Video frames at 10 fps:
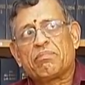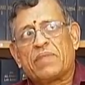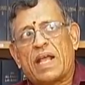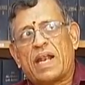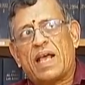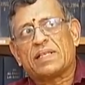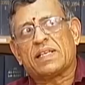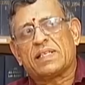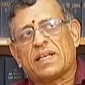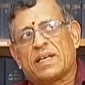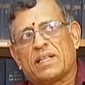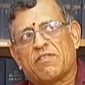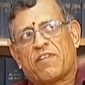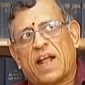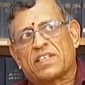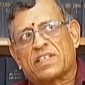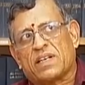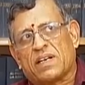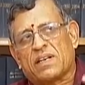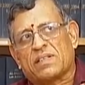then, as I said, in the
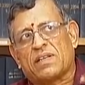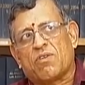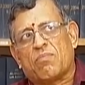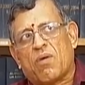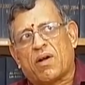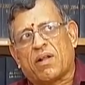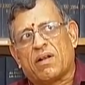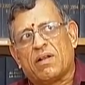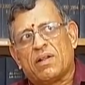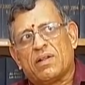fractional reserve model,